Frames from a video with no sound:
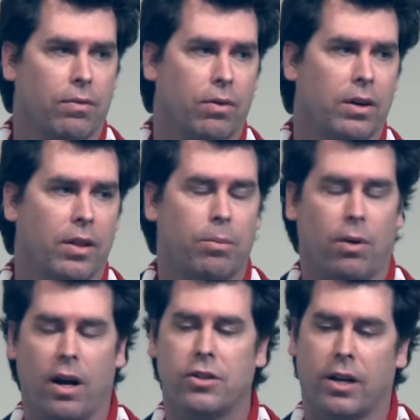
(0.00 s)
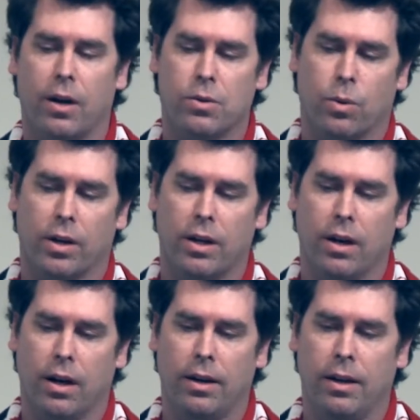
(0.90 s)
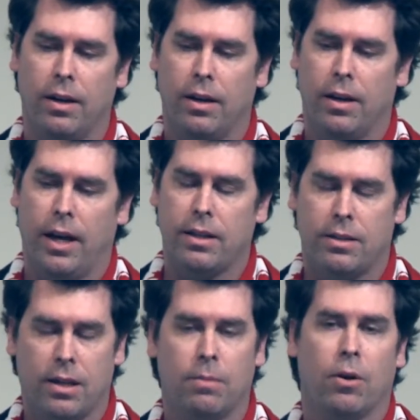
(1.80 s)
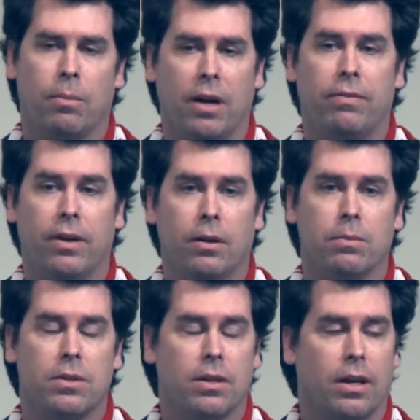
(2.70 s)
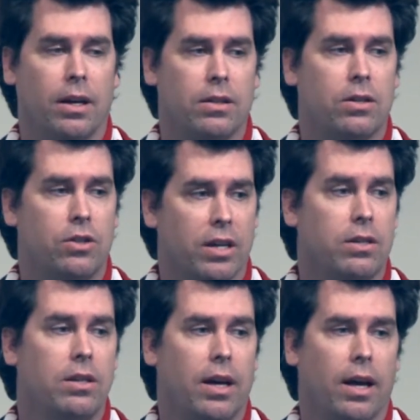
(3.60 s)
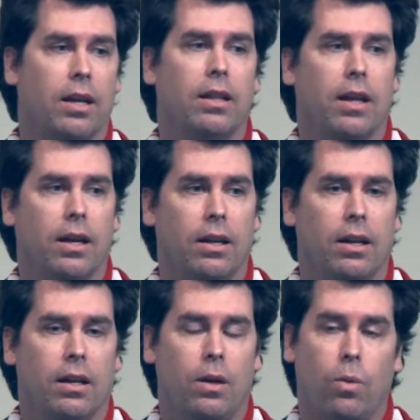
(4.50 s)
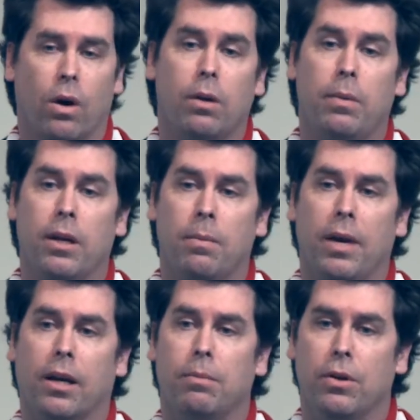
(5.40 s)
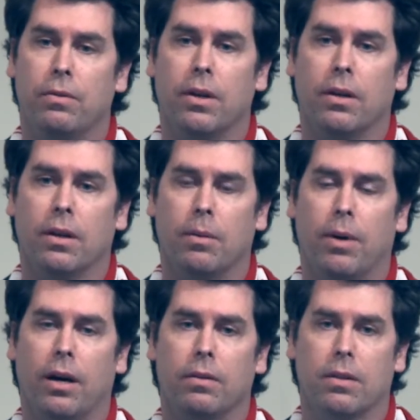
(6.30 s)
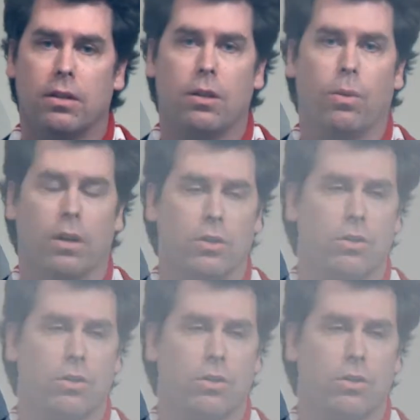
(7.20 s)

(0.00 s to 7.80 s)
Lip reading: for another project I was working on, had seen one of my films and suggested to Eddie that he wanted me to make a movie about the Tijuana